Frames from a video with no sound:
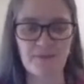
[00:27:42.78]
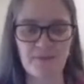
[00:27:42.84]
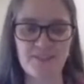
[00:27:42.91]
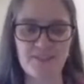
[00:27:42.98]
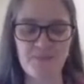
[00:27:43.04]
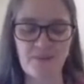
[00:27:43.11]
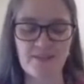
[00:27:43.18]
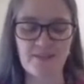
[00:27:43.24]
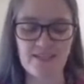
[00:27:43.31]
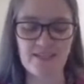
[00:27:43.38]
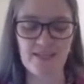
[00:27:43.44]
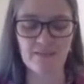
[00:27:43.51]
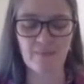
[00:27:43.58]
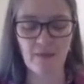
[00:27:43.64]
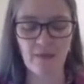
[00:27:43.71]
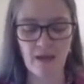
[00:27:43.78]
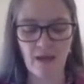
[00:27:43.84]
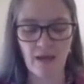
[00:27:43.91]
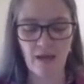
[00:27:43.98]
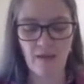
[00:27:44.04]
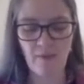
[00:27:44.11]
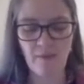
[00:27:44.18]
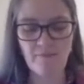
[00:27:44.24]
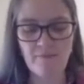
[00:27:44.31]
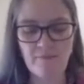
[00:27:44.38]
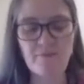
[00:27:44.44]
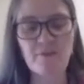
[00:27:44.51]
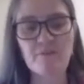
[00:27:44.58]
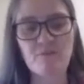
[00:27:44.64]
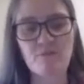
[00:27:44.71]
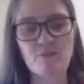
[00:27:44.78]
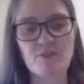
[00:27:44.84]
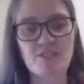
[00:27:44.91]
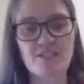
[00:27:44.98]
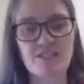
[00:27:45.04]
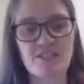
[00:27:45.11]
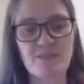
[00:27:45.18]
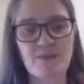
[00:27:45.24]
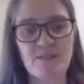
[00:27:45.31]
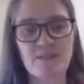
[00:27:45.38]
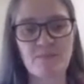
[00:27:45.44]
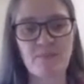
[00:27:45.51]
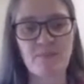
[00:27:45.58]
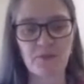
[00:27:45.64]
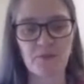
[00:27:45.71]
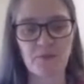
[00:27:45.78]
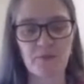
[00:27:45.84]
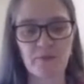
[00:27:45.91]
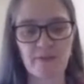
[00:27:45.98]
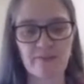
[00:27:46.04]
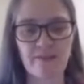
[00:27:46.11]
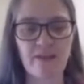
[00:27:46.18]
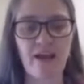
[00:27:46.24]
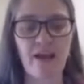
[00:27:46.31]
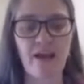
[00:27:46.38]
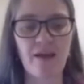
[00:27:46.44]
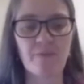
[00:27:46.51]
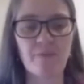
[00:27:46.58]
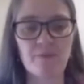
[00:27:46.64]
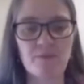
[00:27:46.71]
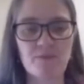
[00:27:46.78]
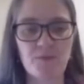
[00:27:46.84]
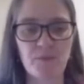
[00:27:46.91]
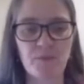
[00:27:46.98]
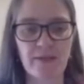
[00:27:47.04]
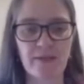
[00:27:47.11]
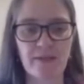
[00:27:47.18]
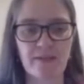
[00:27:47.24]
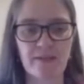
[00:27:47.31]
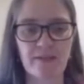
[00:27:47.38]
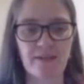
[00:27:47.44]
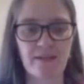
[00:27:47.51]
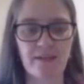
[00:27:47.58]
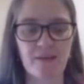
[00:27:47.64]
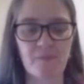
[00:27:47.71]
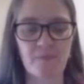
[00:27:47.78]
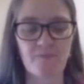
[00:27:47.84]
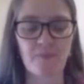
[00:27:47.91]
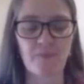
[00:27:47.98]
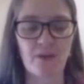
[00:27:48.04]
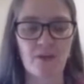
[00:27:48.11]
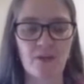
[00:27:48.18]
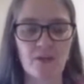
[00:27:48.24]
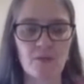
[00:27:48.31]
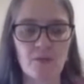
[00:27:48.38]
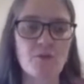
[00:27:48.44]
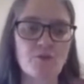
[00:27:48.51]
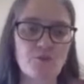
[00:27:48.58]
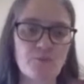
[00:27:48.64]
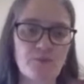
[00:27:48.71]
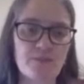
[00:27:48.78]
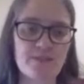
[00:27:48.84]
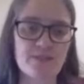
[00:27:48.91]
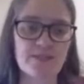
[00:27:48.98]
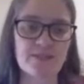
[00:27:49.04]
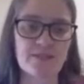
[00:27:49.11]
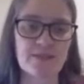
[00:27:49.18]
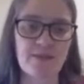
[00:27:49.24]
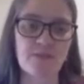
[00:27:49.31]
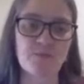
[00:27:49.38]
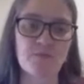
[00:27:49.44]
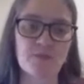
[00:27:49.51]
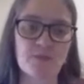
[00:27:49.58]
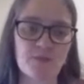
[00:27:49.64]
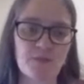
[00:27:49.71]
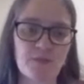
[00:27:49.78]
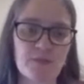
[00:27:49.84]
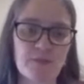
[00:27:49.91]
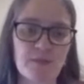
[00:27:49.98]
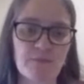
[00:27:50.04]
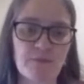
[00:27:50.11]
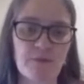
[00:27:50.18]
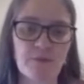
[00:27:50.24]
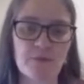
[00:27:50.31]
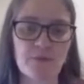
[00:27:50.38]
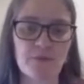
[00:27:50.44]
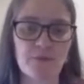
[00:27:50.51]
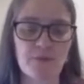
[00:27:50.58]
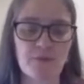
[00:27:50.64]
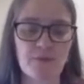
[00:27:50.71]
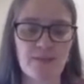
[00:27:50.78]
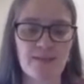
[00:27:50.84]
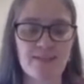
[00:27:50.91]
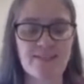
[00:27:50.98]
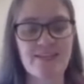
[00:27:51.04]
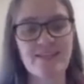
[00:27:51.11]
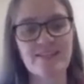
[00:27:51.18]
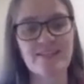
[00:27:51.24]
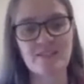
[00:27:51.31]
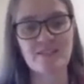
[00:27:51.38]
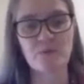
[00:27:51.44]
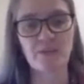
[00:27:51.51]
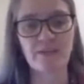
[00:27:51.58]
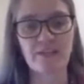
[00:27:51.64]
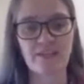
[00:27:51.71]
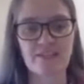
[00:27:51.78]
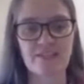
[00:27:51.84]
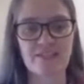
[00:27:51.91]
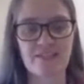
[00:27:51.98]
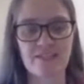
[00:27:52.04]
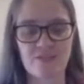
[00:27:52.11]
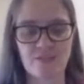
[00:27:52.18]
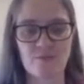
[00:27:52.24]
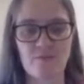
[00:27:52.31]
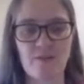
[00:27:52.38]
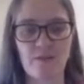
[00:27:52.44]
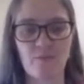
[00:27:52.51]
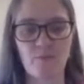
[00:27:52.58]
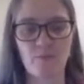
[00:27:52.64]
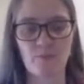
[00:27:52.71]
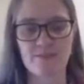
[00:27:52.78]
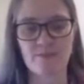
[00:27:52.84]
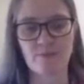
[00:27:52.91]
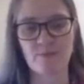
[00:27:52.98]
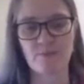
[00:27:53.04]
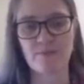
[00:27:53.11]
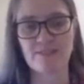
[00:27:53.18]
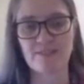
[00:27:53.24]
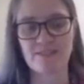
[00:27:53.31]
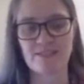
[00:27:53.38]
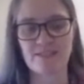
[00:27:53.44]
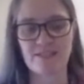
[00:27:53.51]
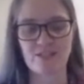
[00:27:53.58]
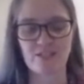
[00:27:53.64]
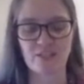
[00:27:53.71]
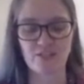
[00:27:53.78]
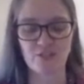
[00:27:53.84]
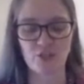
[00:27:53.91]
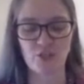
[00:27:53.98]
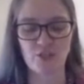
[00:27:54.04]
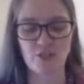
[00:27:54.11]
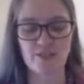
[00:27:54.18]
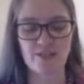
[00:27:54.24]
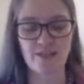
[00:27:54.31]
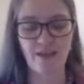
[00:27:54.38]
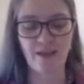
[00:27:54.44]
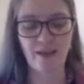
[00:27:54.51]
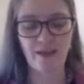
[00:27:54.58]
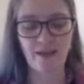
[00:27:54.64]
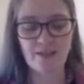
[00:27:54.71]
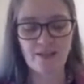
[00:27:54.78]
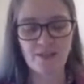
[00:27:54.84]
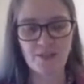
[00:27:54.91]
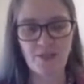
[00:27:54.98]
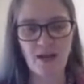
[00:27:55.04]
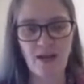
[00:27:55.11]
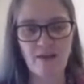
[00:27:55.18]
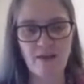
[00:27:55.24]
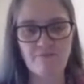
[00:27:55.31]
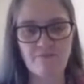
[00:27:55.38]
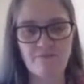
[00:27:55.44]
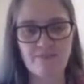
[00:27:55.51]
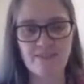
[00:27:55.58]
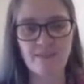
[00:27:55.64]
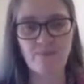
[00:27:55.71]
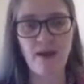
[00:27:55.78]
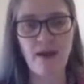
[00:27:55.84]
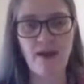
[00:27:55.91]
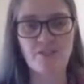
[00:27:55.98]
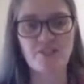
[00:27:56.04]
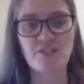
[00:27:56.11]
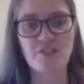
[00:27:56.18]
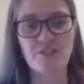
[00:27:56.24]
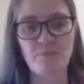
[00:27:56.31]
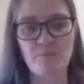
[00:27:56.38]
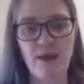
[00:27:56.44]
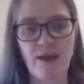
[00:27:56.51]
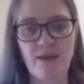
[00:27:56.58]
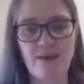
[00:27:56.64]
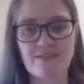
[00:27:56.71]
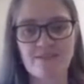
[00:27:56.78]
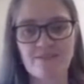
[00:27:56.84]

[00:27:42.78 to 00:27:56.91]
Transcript: here to speak today. I've been very fortunate to spend my career in a hybrid between commercial business management consulting, but also 10 years working in international development with some of the biggest international NGOs. So I've seen partnership at